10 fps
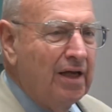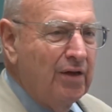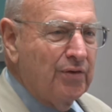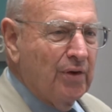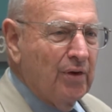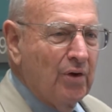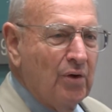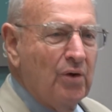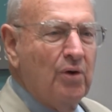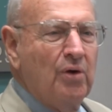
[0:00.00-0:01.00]

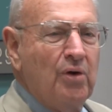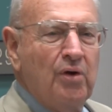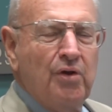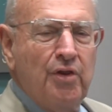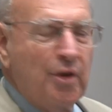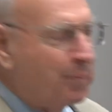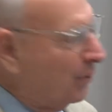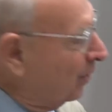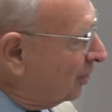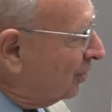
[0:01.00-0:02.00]
either the
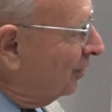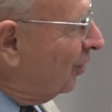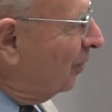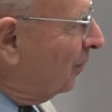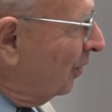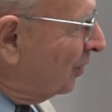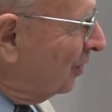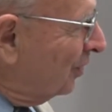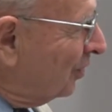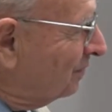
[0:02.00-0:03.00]
person or
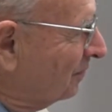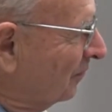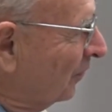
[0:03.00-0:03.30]
persons,